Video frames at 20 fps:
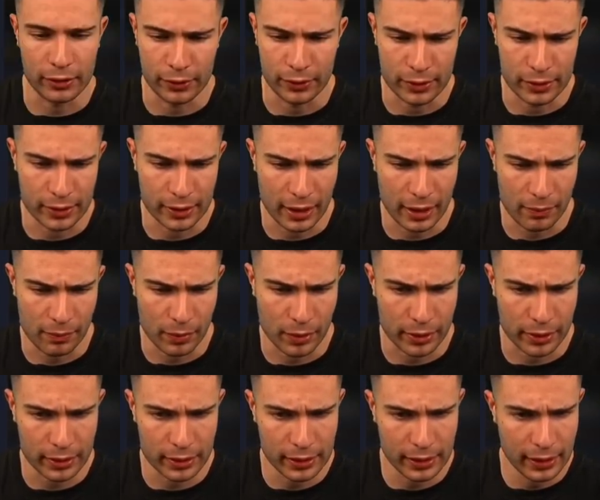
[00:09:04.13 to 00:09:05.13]
on this game, but
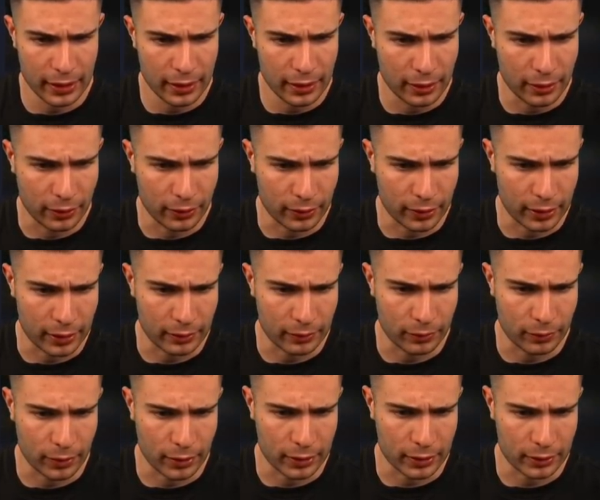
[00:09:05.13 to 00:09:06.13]
only
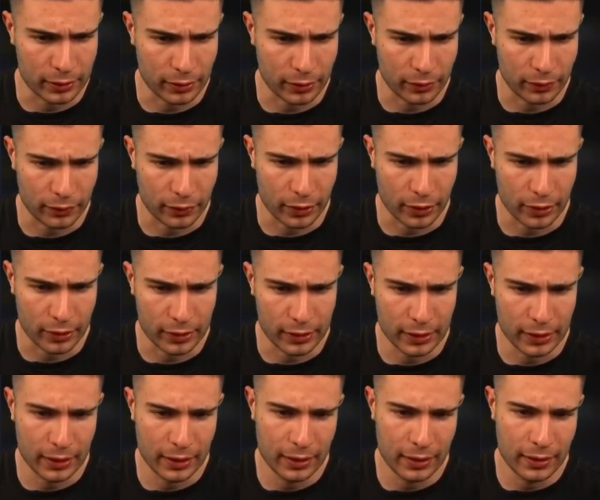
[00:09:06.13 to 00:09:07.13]
one so far.
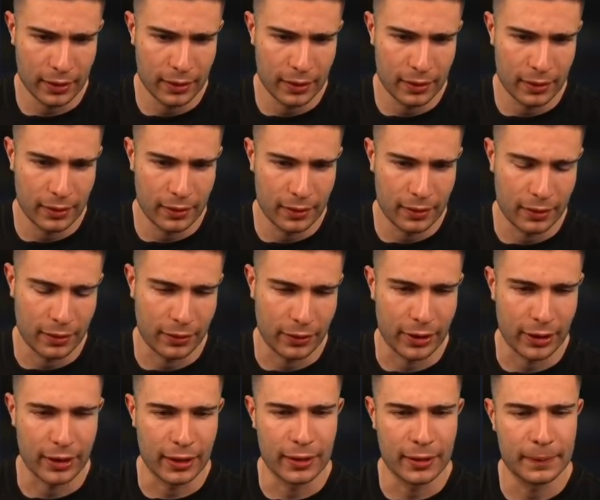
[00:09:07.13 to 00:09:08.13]

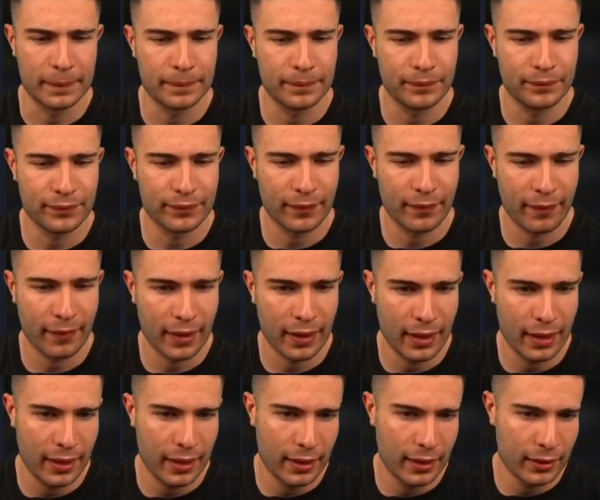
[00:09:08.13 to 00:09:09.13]
Okay.
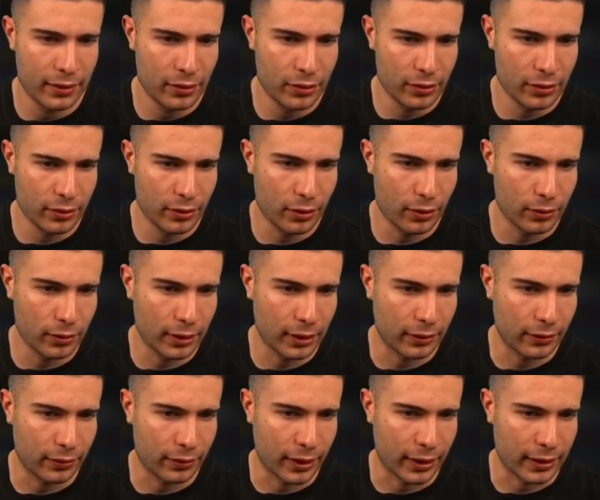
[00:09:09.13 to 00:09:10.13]
Just gold
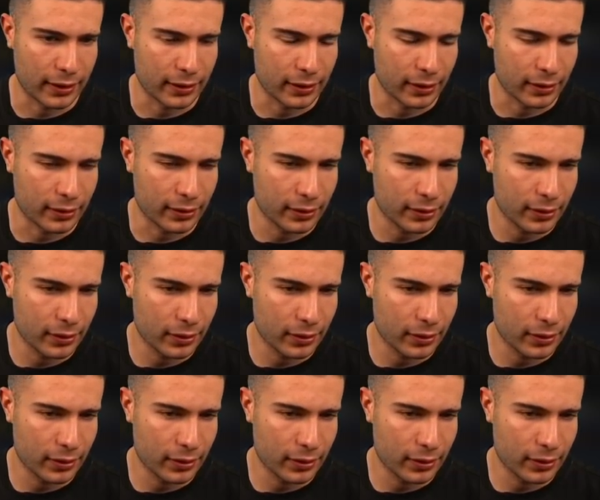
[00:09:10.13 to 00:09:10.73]
100x us.